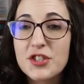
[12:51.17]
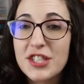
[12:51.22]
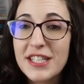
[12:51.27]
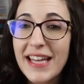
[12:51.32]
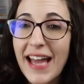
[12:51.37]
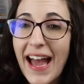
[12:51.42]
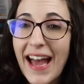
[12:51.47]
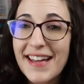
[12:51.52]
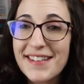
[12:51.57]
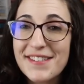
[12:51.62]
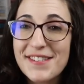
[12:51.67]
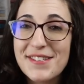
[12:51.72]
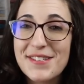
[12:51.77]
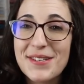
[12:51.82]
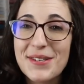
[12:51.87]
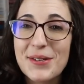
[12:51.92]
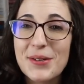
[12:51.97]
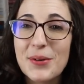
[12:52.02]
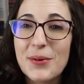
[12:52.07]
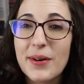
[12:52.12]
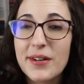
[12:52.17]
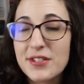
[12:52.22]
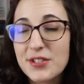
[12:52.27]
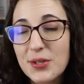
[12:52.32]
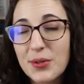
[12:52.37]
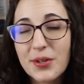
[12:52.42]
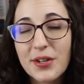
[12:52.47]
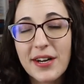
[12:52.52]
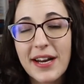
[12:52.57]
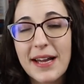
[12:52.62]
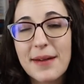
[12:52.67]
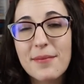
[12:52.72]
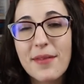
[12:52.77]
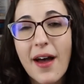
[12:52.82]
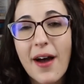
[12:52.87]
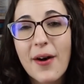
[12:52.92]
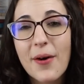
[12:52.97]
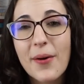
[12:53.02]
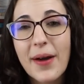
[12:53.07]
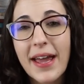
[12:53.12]
She has to tutor him,
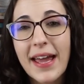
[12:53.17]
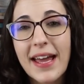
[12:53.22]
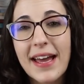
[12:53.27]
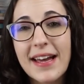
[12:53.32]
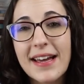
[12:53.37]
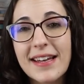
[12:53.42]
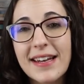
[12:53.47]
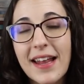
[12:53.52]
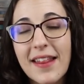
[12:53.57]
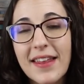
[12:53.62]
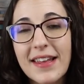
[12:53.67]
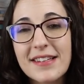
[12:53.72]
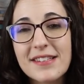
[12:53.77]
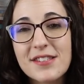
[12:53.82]
though, and they